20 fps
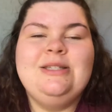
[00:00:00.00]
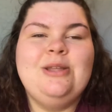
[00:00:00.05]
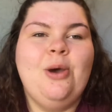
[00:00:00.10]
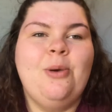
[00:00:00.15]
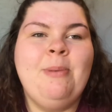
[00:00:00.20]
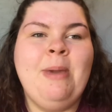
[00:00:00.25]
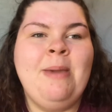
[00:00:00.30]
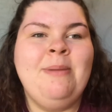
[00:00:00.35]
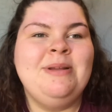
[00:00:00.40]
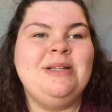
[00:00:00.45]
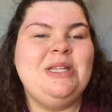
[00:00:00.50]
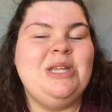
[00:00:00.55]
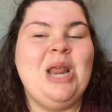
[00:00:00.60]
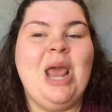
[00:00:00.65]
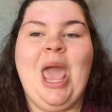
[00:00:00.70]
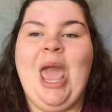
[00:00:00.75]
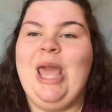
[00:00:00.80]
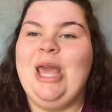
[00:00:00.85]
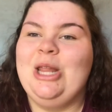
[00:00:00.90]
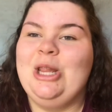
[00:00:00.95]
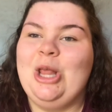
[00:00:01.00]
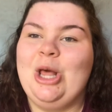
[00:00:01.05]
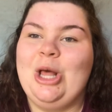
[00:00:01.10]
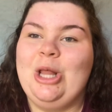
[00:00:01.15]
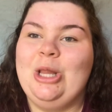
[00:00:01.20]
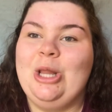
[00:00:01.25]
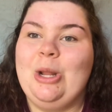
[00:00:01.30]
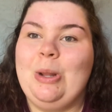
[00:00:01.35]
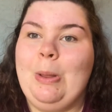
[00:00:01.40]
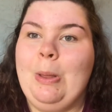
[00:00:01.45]
So maybe today I can look a
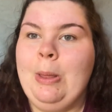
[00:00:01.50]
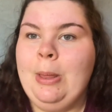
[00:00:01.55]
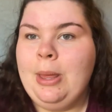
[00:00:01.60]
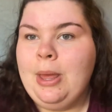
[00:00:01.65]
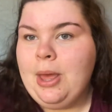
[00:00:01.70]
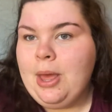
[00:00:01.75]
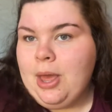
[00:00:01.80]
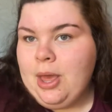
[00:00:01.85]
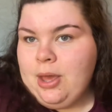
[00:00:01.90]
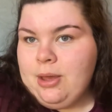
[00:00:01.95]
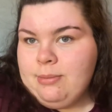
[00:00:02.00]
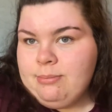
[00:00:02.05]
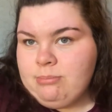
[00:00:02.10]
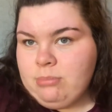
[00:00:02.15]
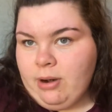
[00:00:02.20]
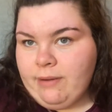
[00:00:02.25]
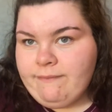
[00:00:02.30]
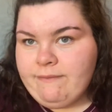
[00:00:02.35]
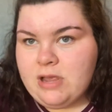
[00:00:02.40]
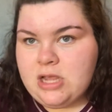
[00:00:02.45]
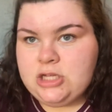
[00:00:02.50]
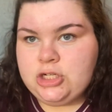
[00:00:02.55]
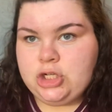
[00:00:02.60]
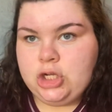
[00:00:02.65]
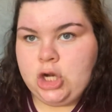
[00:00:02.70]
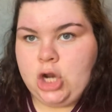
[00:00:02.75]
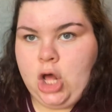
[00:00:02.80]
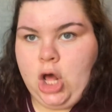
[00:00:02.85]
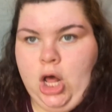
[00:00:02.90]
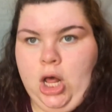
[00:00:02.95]
little
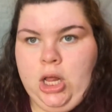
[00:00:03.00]
professional.